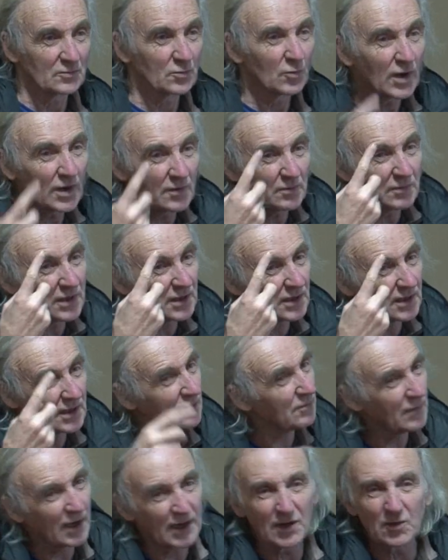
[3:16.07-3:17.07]
One
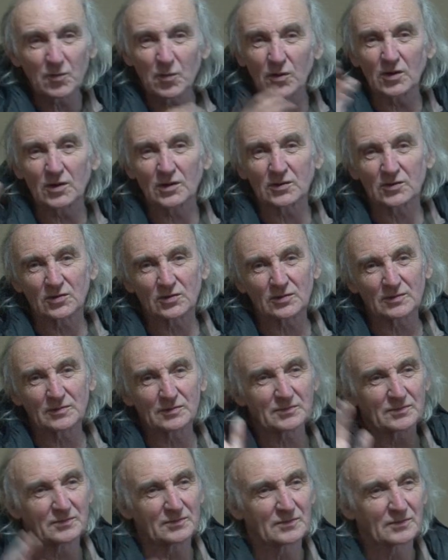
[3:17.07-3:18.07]
meaning, many words.
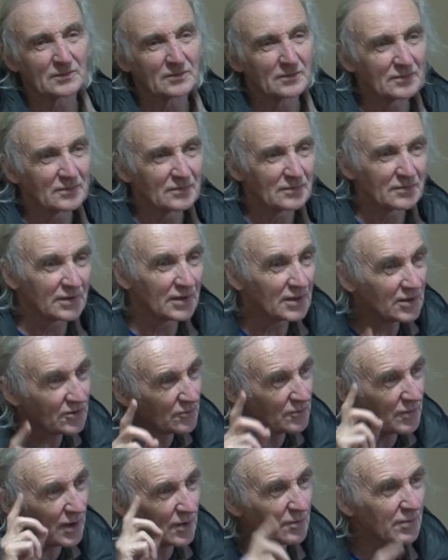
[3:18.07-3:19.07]

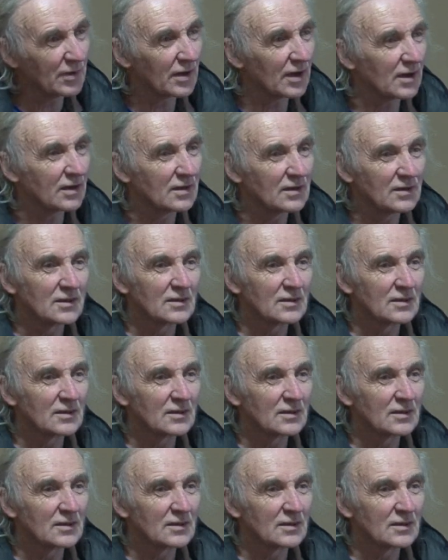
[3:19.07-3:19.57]
Please remember.